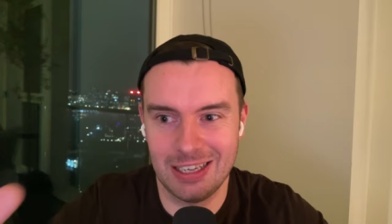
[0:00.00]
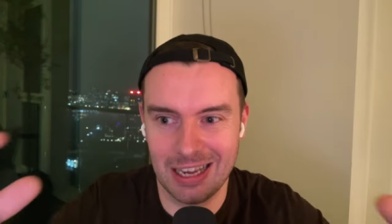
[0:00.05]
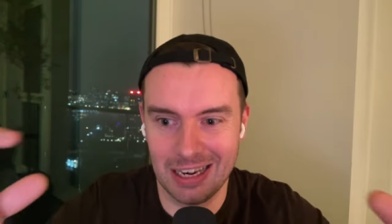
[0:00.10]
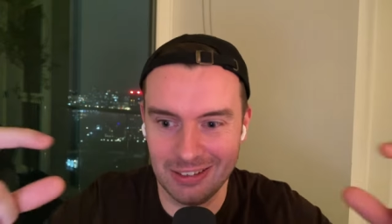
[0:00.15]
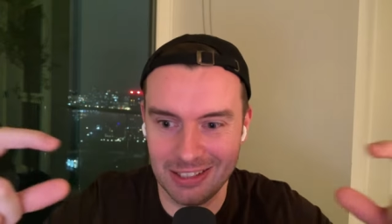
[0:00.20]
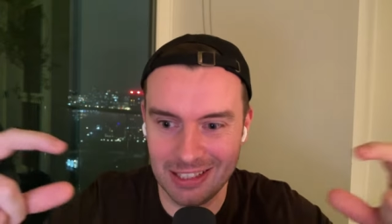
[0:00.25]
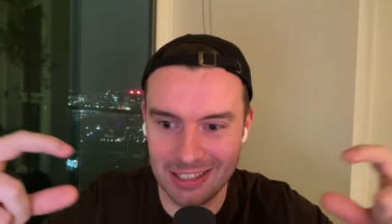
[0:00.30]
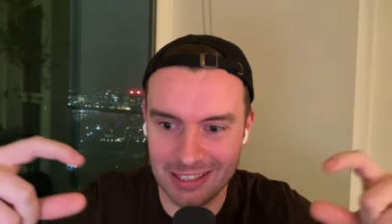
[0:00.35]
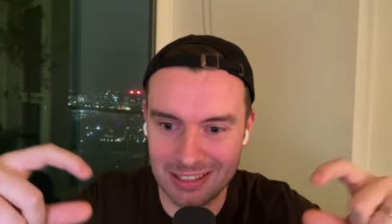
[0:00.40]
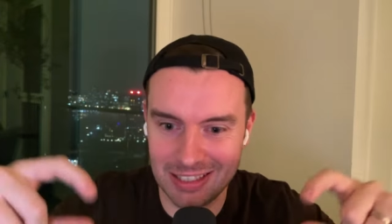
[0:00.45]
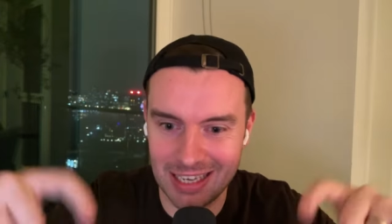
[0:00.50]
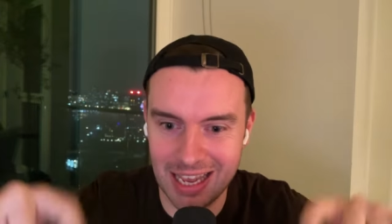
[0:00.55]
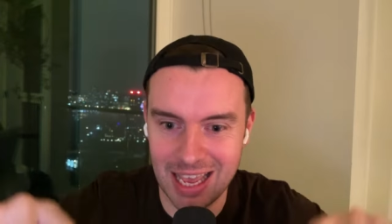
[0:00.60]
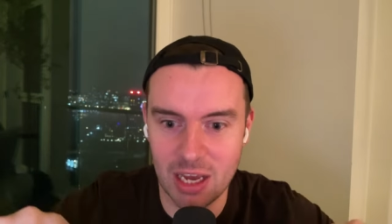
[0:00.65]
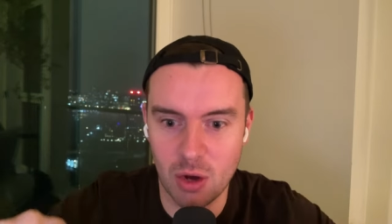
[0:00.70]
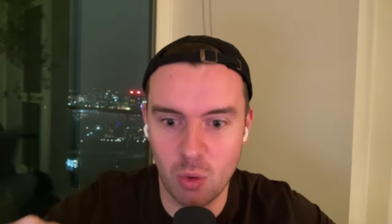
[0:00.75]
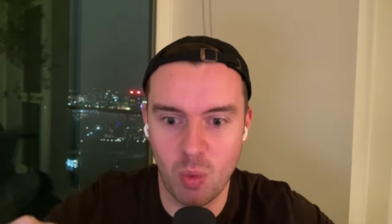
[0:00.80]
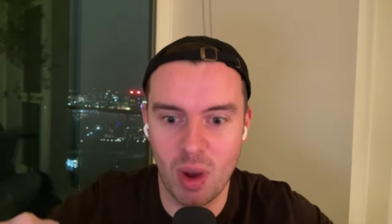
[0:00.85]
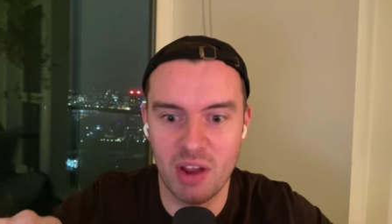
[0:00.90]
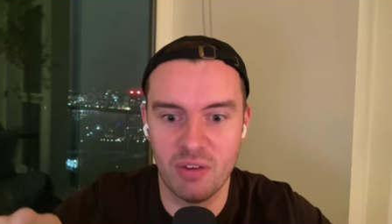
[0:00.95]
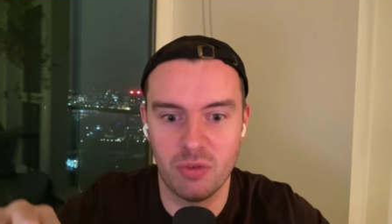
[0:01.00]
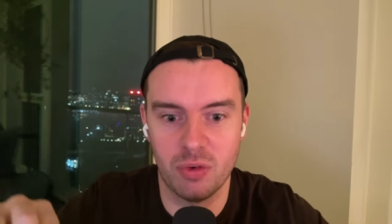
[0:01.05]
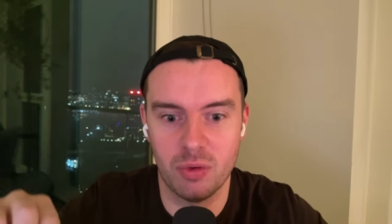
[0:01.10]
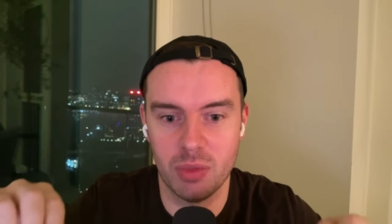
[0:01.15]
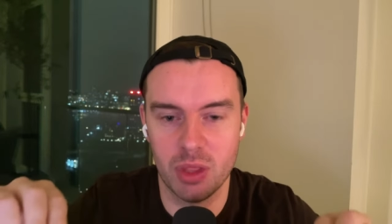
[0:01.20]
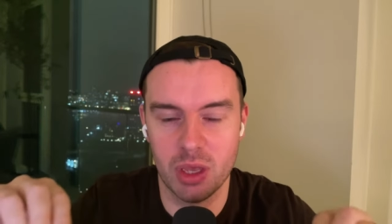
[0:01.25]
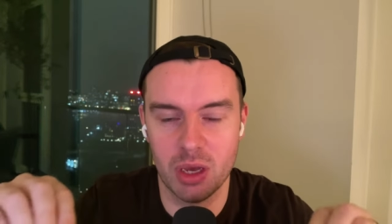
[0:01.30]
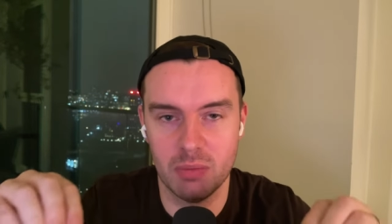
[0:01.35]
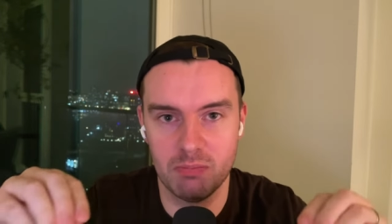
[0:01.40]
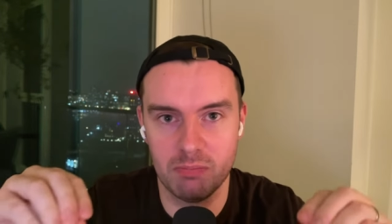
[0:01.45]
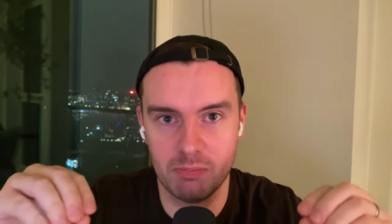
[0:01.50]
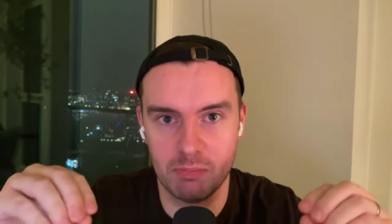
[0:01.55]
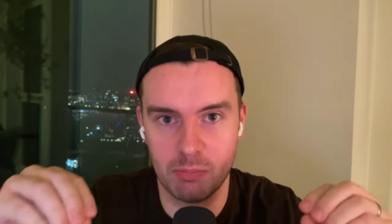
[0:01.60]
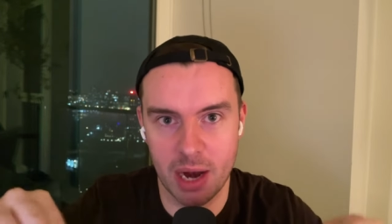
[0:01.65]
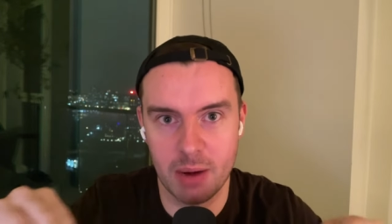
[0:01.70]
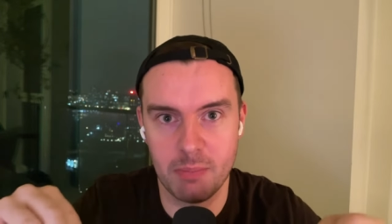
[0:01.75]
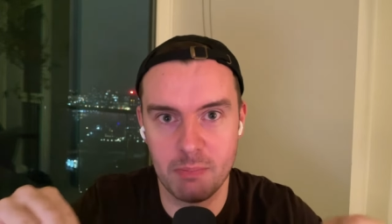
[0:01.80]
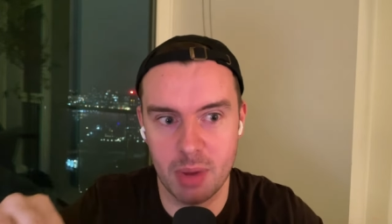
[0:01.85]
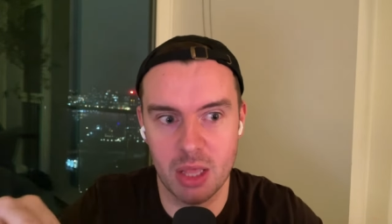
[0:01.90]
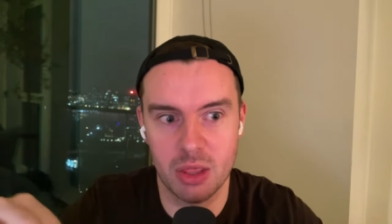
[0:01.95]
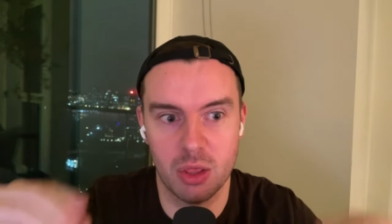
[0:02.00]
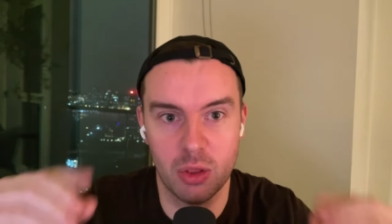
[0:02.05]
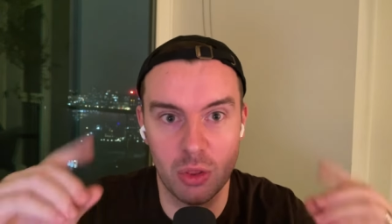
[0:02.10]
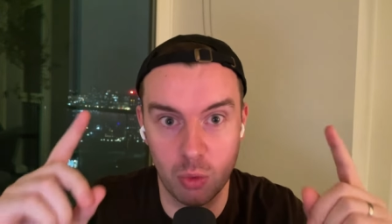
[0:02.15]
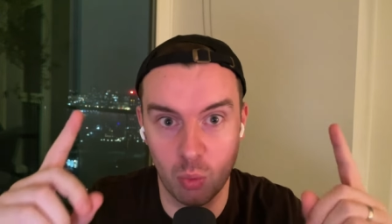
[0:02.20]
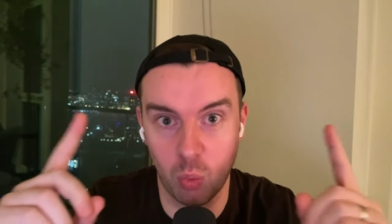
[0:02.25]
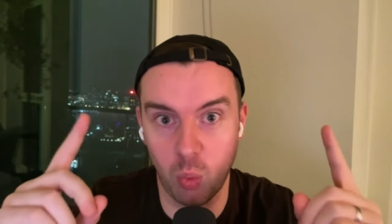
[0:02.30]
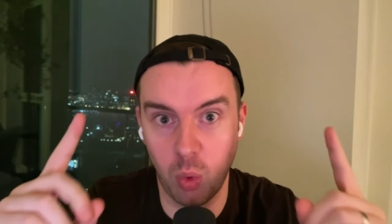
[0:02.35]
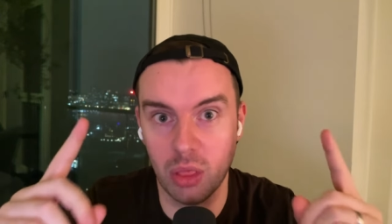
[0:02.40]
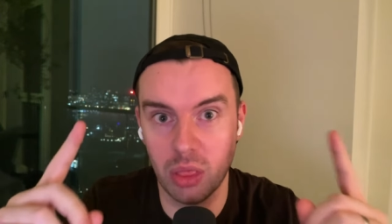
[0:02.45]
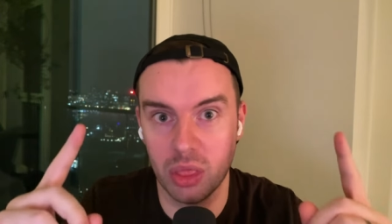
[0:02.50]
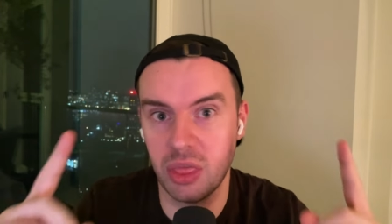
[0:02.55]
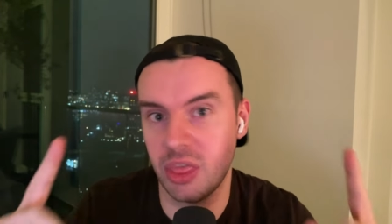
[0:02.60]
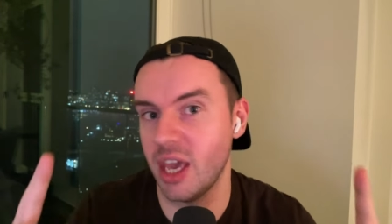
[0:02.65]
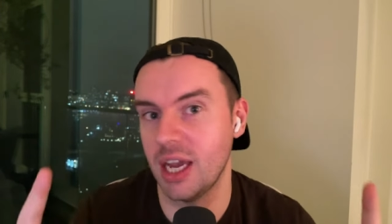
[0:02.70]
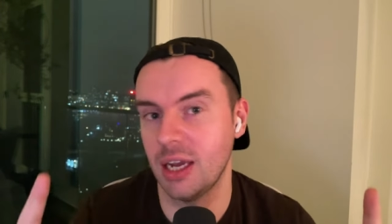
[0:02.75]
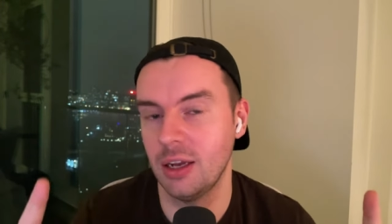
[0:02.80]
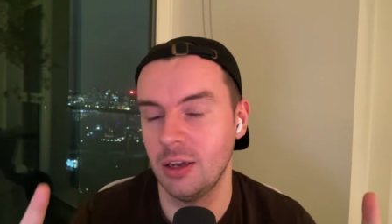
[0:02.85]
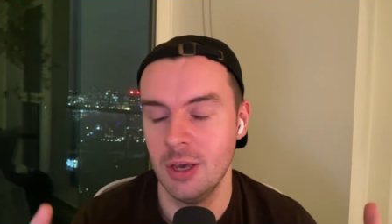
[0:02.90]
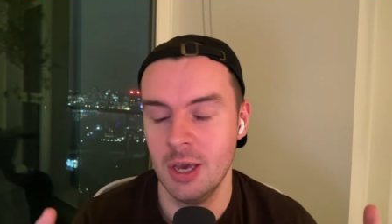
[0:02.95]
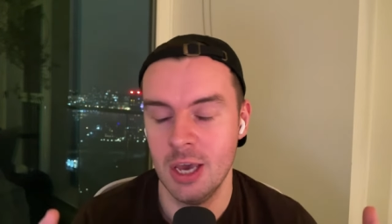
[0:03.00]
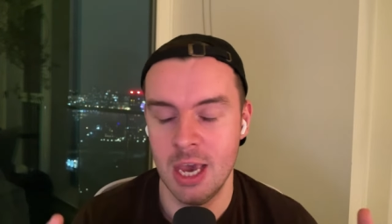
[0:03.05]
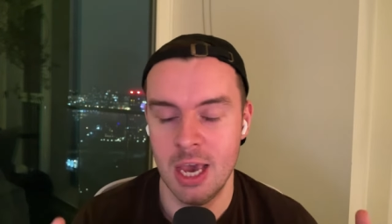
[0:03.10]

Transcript: kind of take away from the bread and butter, the one thing.